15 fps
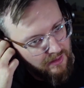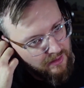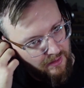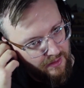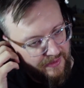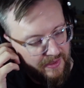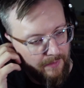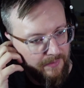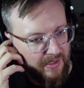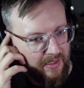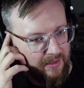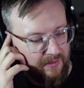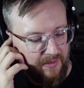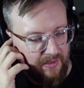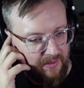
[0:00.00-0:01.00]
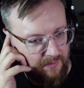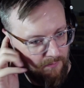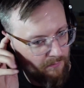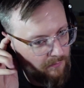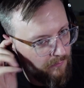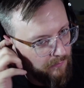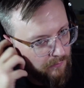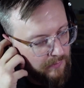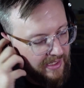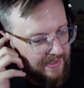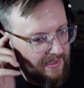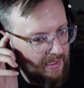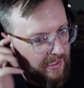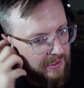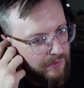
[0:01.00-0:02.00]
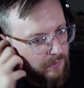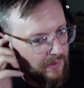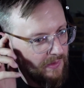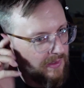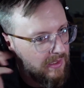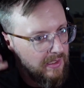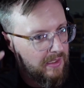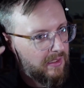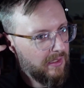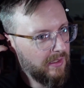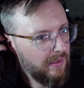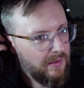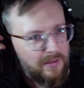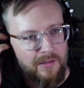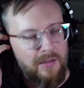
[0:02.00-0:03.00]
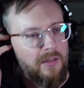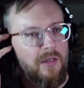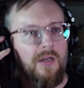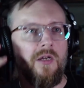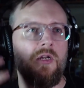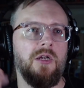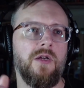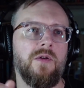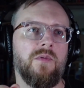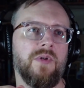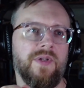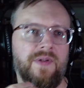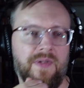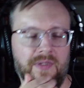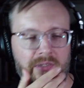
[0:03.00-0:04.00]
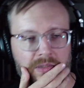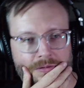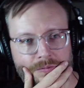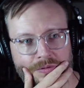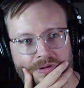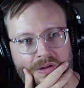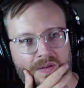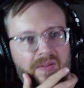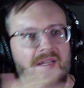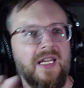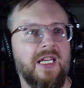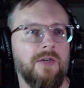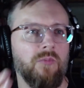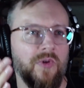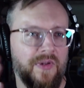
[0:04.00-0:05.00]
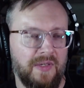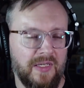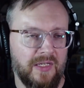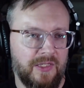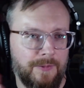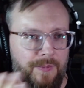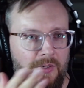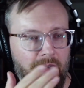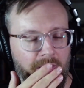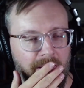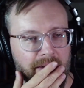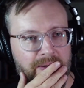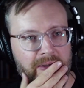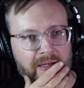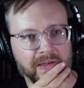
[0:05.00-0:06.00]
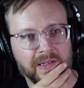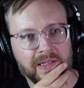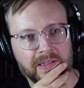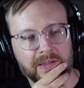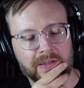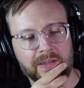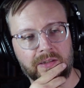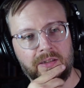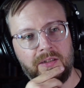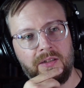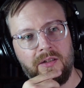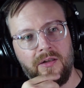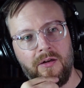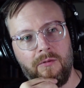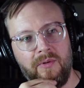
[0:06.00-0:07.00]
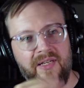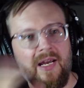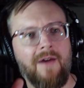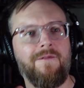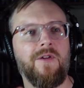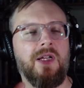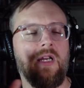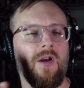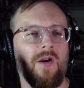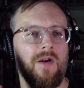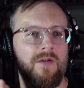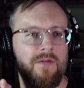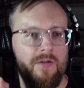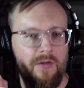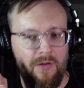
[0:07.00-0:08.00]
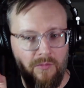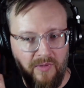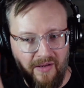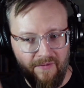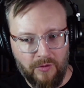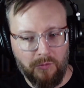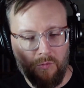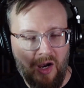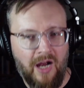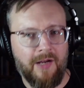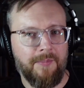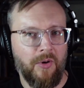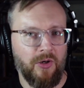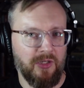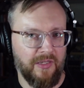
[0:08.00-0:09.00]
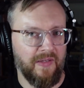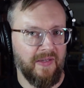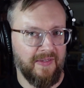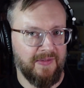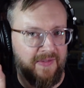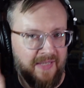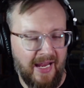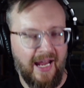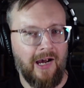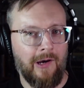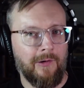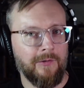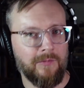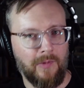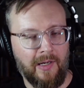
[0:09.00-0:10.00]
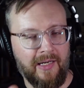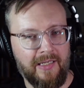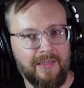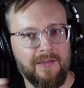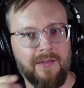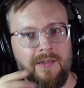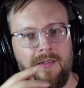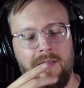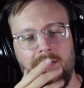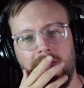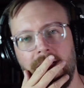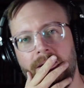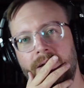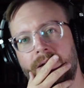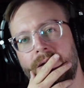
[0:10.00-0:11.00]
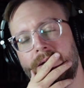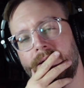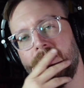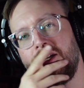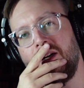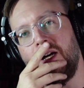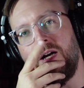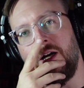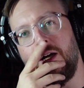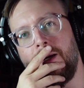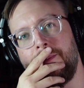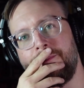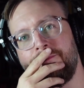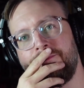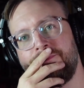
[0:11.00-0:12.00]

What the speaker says: something that resonates with the with the theme, with the experience. And I think we definitely are, we have the rock part of this down, right? um